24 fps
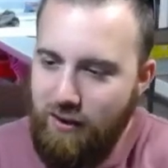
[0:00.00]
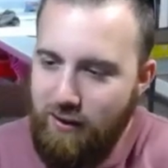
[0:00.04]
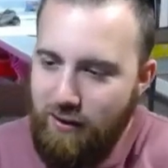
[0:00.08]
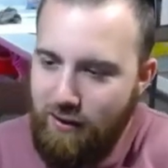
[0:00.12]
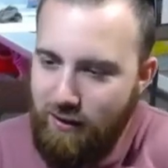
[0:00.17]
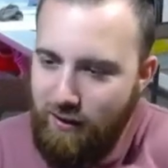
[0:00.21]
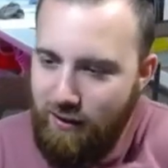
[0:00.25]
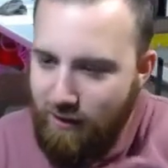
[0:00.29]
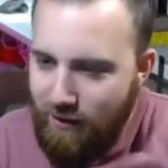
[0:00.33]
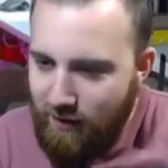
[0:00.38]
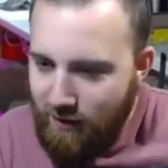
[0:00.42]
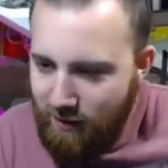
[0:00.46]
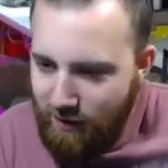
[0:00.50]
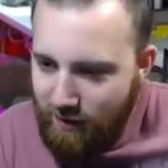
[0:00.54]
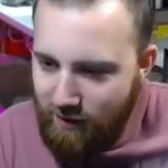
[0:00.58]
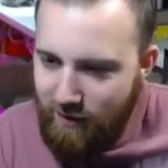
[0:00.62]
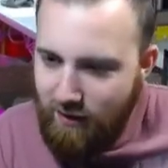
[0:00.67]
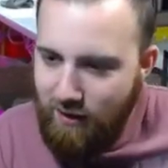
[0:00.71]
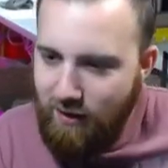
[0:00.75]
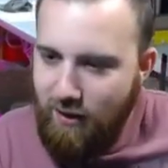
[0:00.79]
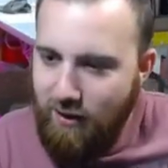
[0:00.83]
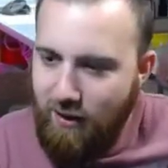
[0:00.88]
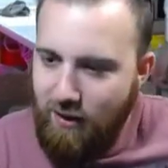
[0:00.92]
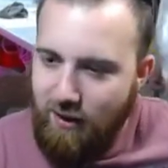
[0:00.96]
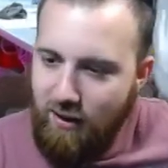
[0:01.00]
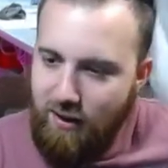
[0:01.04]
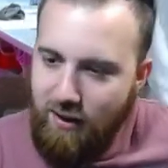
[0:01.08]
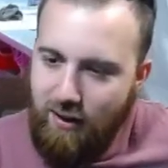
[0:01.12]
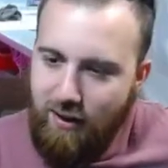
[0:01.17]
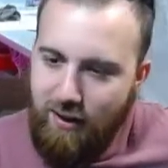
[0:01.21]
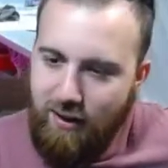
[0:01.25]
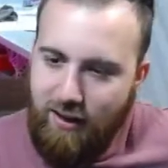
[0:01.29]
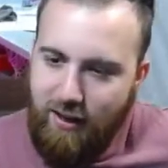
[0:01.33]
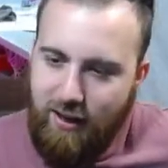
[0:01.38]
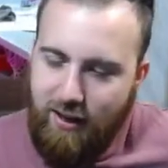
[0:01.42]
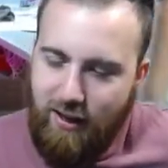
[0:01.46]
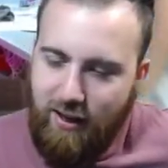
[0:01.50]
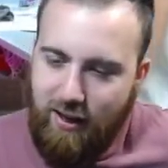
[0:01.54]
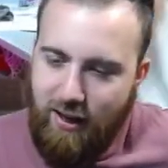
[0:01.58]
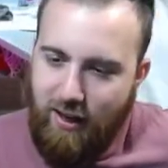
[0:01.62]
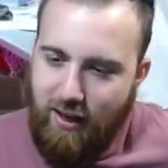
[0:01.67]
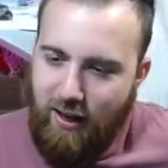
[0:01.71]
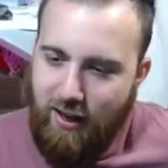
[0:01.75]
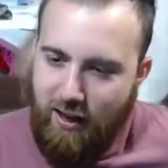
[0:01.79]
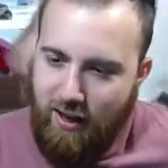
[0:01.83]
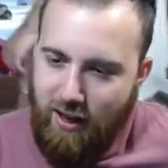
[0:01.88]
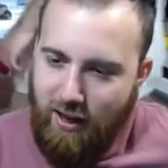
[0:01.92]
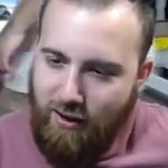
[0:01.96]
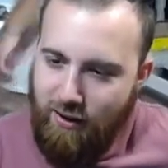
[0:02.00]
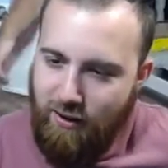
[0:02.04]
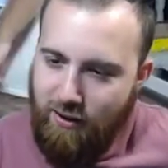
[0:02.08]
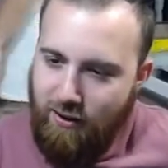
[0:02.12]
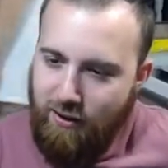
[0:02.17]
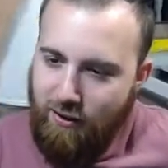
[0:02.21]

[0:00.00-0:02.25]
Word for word: Can't do white? white. Like a heather